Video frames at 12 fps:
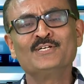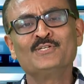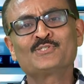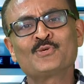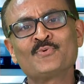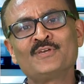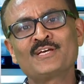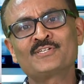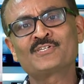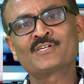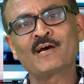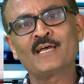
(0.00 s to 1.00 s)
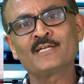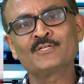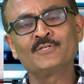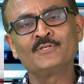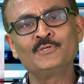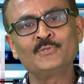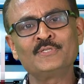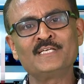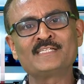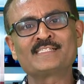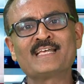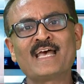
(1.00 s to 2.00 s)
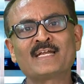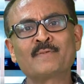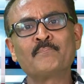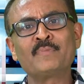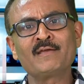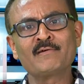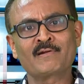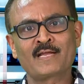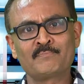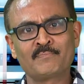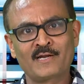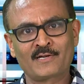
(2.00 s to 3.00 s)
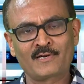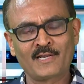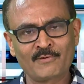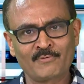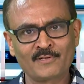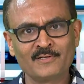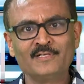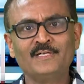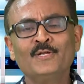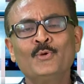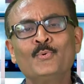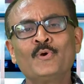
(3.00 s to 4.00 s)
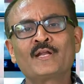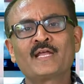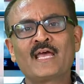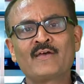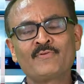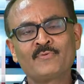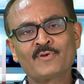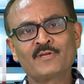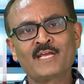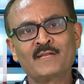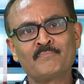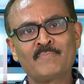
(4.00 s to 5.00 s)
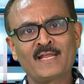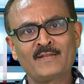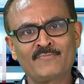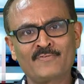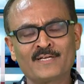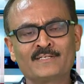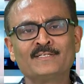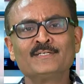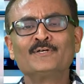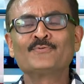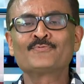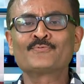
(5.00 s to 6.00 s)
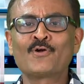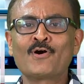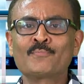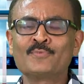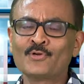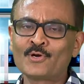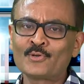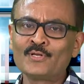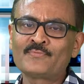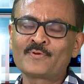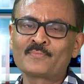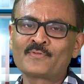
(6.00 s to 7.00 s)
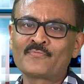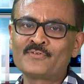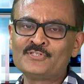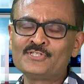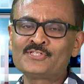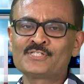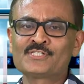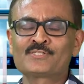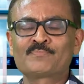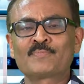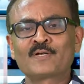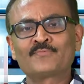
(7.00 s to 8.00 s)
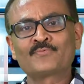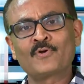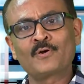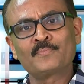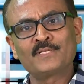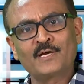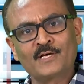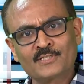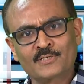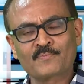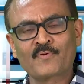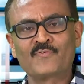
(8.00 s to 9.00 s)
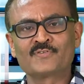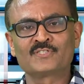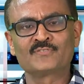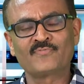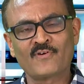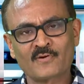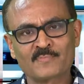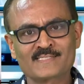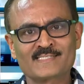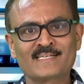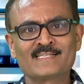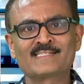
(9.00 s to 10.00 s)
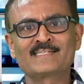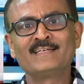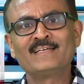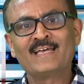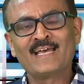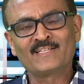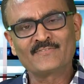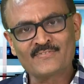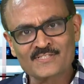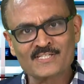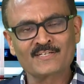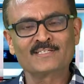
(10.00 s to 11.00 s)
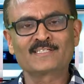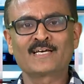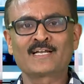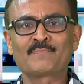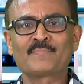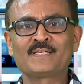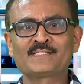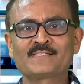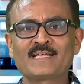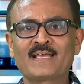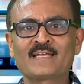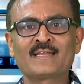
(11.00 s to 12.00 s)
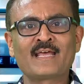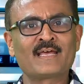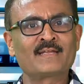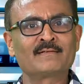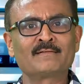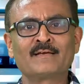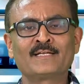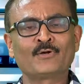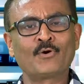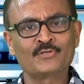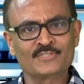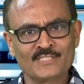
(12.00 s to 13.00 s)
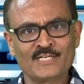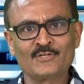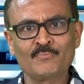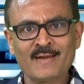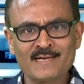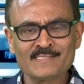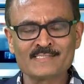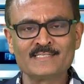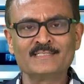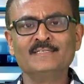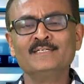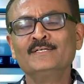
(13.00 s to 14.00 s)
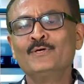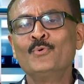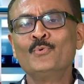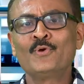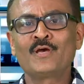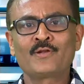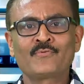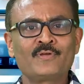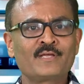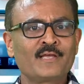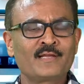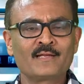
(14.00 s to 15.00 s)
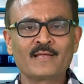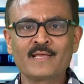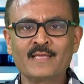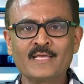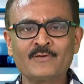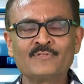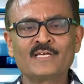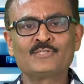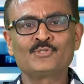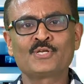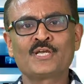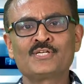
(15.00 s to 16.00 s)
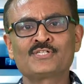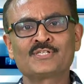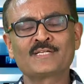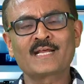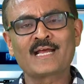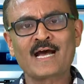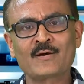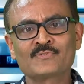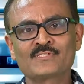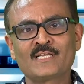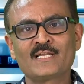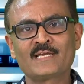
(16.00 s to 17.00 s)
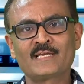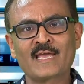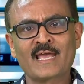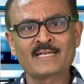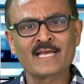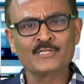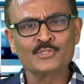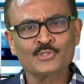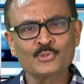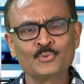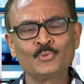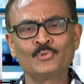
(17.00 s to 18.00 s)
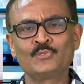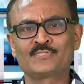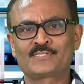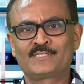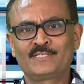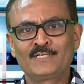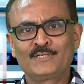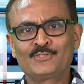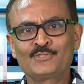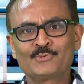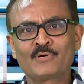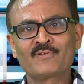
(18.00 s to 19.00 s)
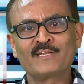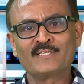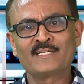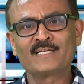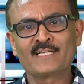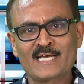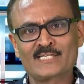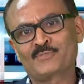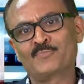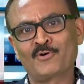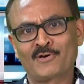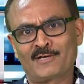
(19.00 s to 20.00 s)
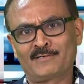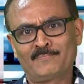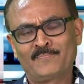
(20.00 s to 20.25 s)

So we are trying to do this at a bigger and better level where everyone can benefit from not only from the physicians but from the other professional pharmacists and the physical therapist and, and, and alternative medicine where we can give the education, counseling and, and tools to our Indian diaspora